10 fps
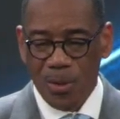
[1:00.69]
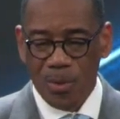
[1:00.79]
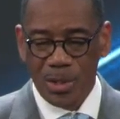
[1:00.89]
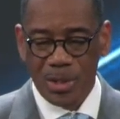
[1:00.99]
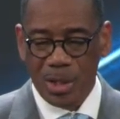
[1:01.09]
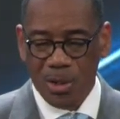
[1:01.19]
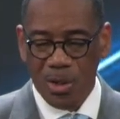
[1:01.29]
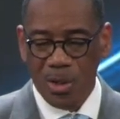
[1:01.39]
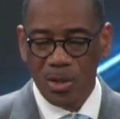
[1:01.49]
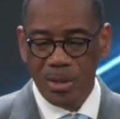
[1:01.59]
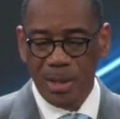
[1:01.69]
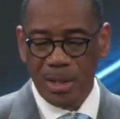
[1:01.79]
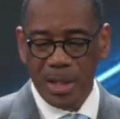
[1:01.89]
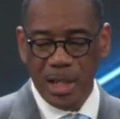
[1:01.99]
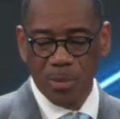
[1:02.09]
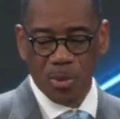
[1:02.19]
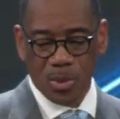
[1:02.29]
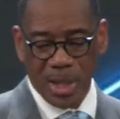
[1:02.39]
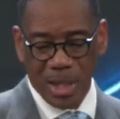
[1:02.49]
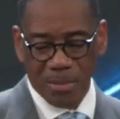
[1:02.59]
which called in the Hebrew
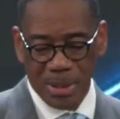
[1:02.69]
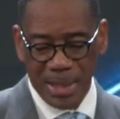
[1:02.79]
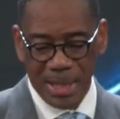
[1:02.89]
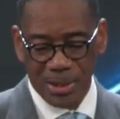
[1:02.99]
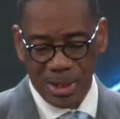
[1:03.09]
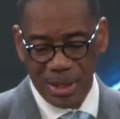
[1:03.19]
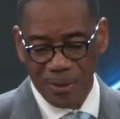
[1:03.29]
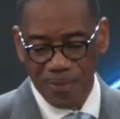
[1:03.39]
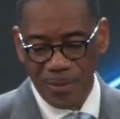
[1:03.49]
tongue Bethesda,